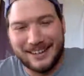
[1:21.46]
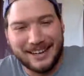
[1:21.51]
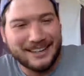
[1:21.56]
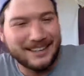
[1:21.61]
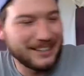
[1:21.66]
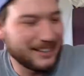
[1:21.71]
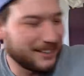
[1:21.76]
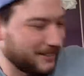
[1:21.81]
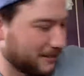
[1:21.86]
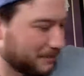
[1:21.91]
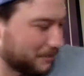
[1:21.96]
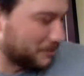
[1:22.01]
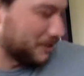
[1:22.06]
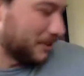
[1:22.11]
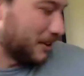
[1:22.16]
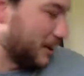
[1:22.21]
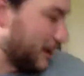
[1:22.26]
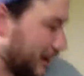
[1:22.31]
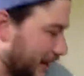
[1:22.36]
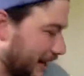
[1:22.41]
I know. I'm
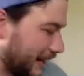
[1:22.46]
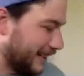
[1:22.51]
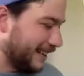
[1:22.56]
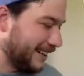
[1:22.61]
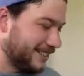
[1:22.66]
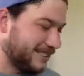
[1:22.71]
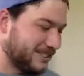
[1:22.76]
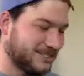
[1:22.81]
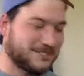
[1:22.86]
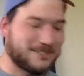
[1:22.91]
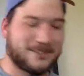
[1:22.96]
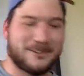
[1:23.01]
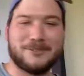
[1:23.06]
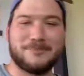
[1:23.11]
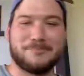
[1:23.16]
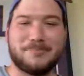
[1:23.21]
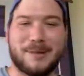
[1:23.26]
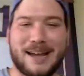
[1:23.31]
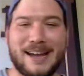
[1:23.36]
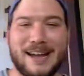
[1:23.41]
sorry. I got to get it
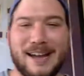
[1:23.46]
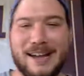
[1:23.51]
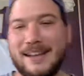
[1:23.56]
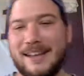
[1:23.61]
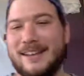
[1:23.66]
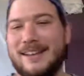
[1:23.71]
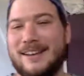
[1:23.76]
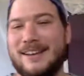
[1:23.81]
started back.